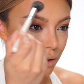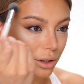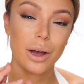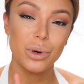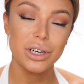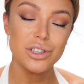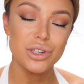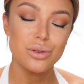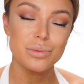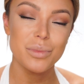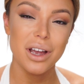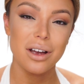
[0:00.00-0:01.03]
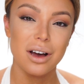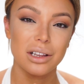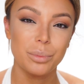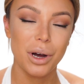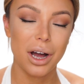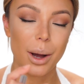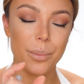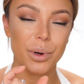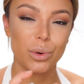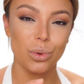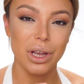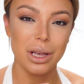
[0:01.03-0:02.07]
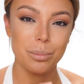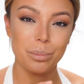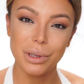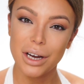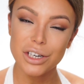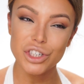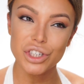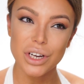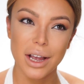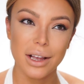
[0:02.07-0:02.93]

I wanted to use my ColourPop cream blush.